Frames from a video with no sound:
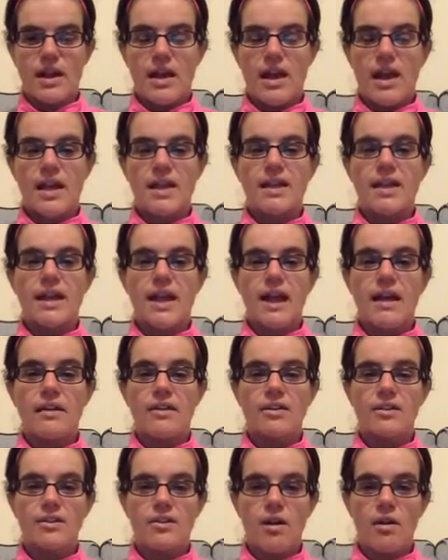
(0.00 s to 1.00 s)
hang the
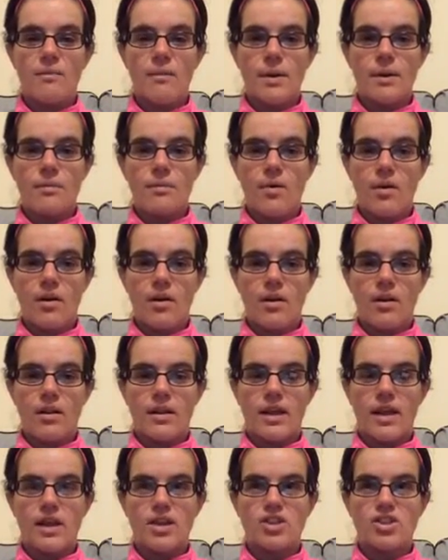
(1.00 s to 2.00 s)
calendar on my
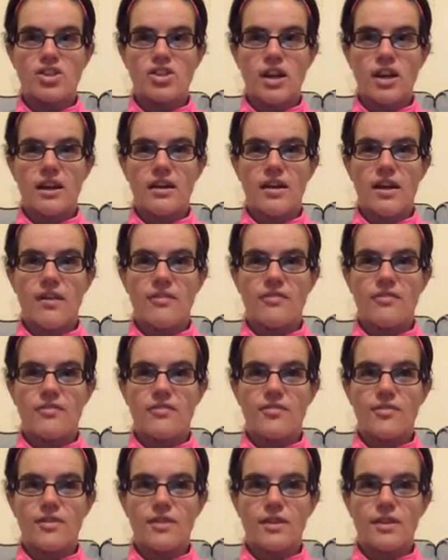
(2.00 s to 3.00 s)
wall and check off
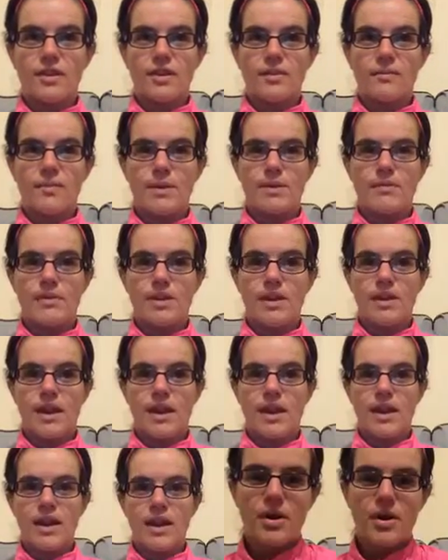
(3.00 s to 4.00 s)
in a big red
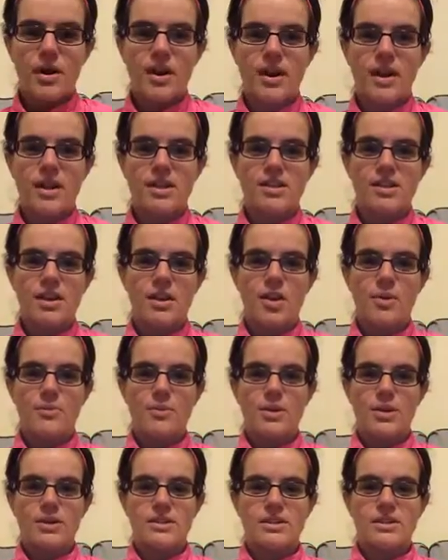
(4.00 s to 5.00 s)
connection. I hope
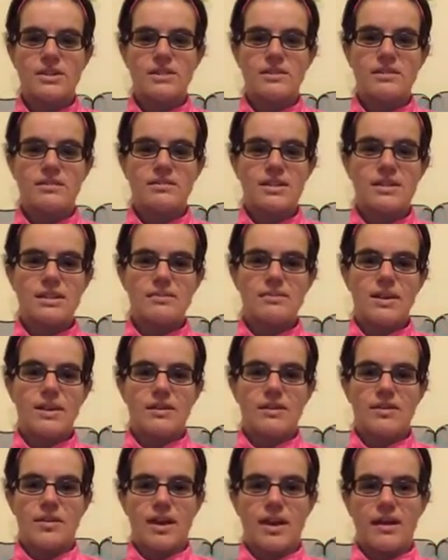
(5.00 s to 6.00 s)
you can still see
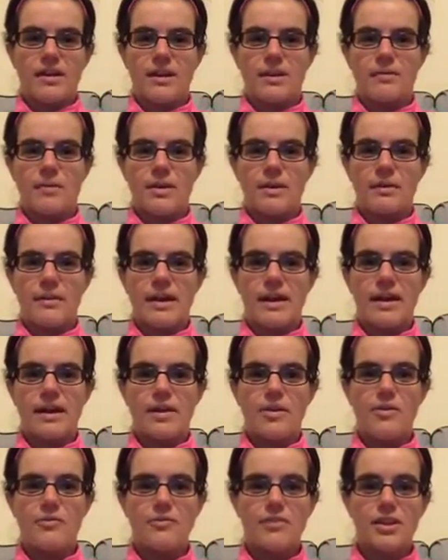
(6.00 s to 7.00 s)
me. Okay, it went away.
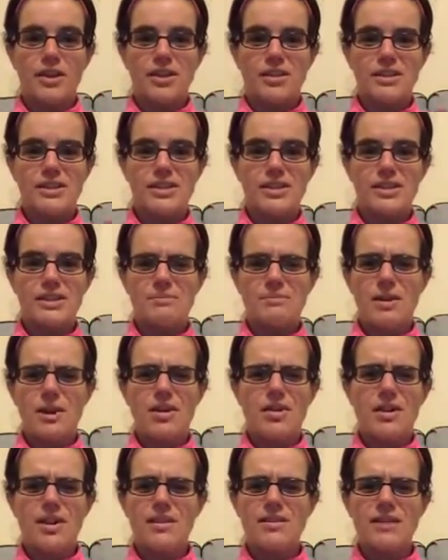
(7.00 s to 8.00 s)
Hopefully you can still see me.
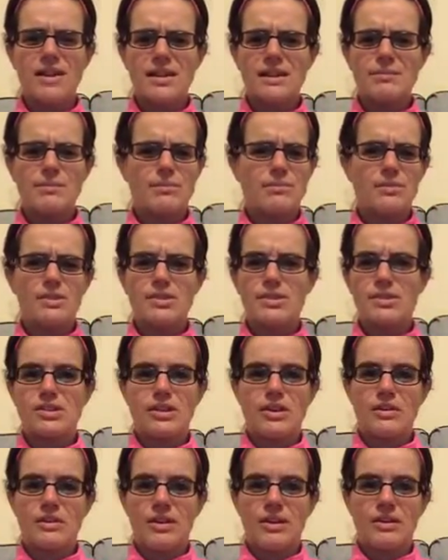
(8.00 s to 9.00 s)
Our internet's been really
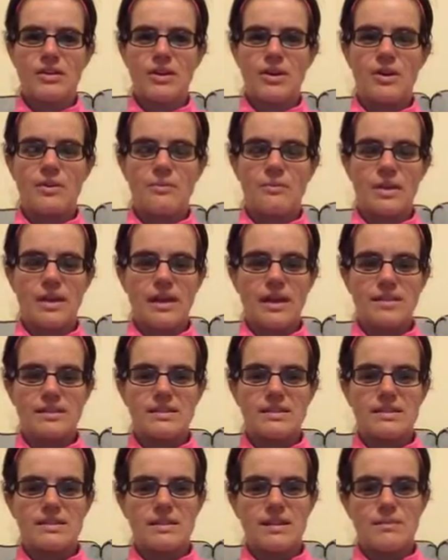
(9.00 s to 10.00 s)
slow here at home the
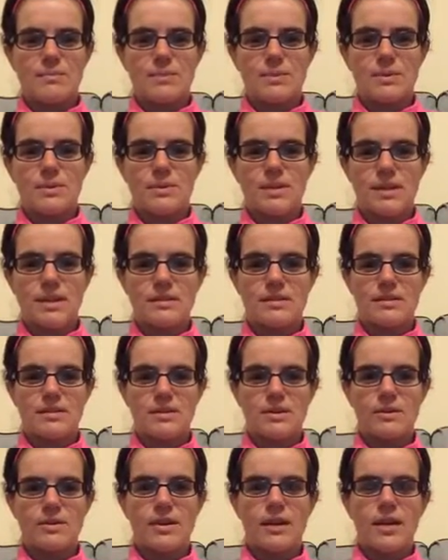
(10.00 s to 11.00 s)
last couple of days,
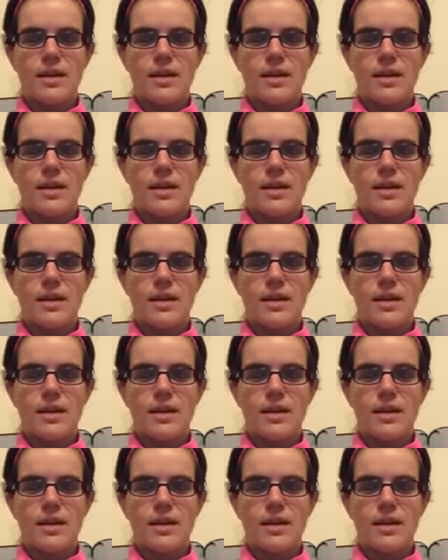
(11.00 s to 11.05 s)
so